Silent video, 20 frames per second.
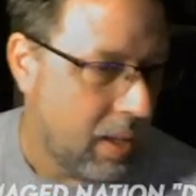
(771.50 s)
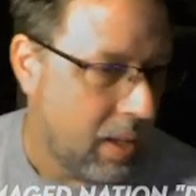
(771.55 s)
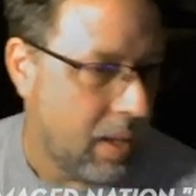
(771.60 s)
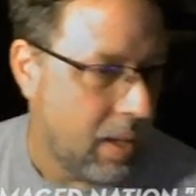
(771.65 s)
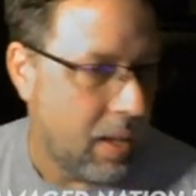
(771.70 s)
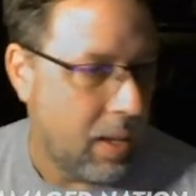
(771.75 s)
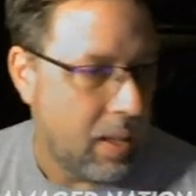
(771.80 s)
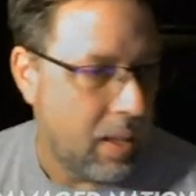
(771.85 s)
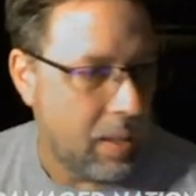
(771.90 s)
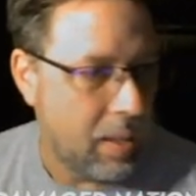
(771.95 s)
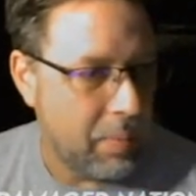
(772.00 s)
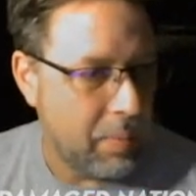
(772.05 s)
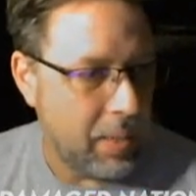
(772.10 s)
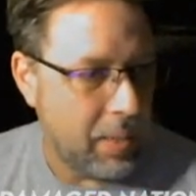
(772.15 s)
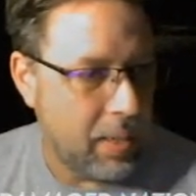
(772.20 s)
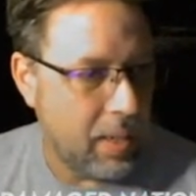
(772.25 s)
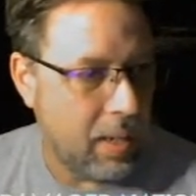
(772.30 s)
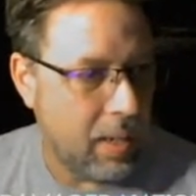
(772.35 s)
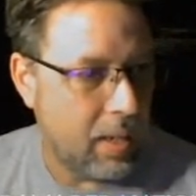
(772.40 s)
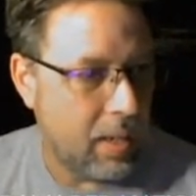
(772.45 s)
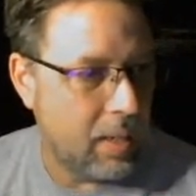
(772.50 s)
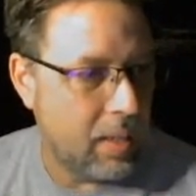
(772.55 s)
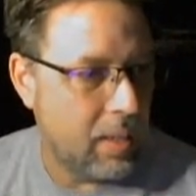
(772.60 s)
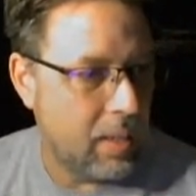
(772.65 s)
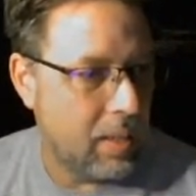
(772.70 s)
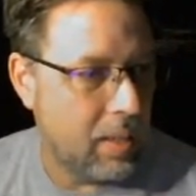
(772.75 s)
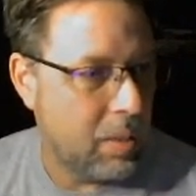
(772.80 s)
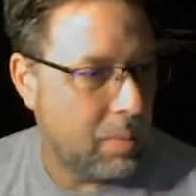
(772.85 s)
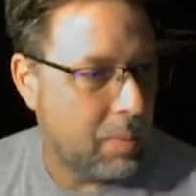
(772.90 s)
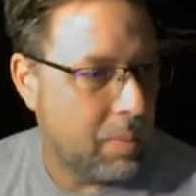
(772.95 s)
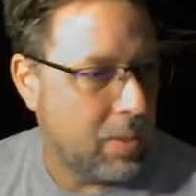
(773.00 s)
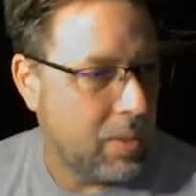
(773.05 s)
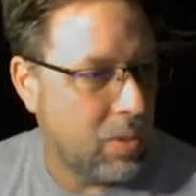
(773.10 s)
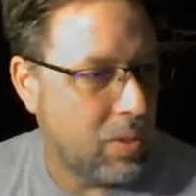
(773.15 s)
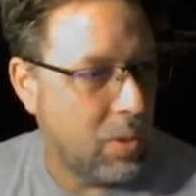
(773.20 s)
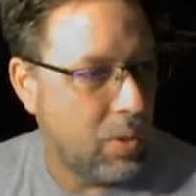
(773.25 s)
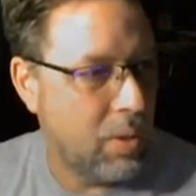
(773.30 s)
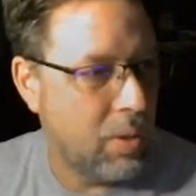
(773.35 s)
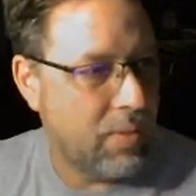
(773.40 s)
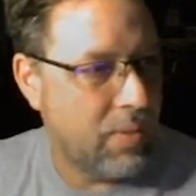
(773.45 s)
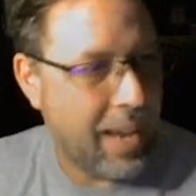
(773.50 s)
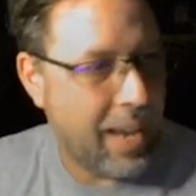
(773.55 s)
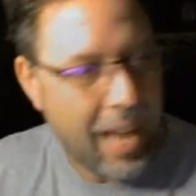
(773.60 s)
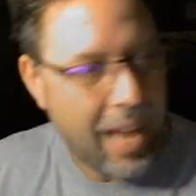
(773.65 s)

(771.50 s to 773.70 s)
let me see if I have